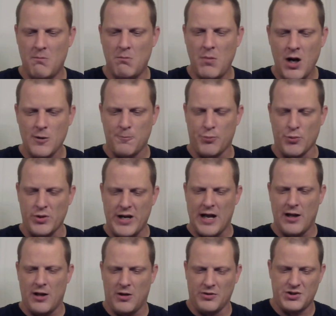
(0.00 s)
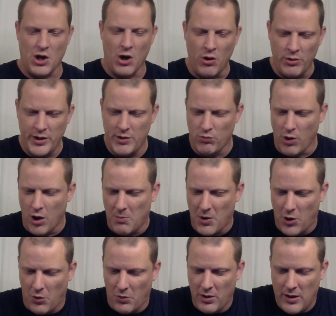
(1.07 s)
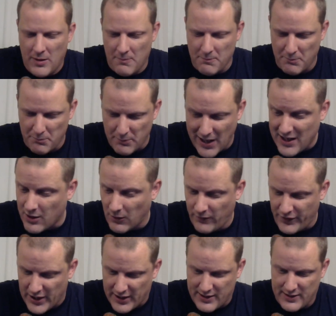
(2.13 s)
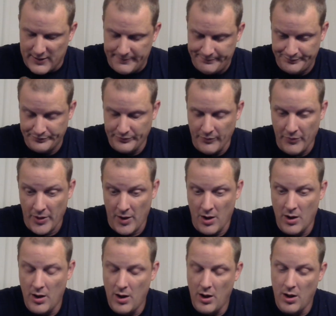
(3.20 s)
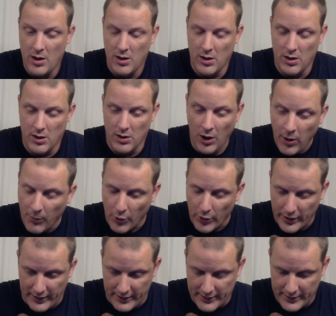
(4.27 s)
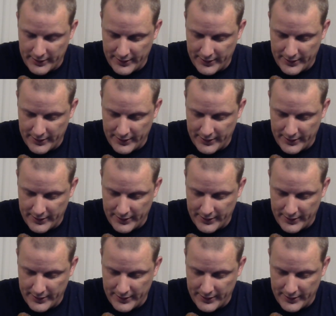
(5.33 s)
Mark Brunell, Tony Romo, Michael Vick. Oh boy.